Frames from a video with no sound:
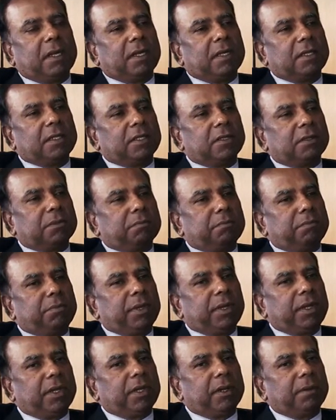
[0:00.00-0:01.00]
has
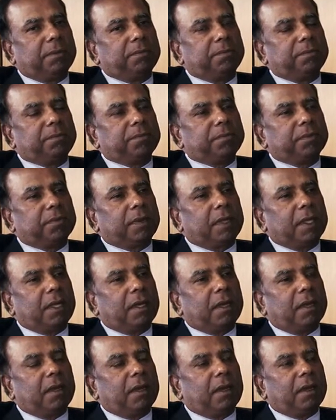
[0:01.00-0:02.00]
become
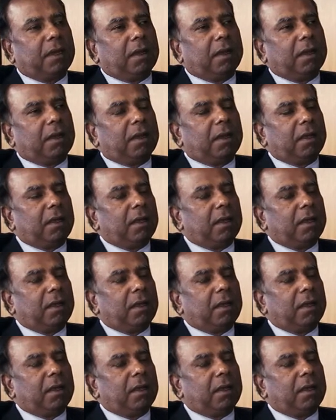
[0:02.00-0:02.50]
not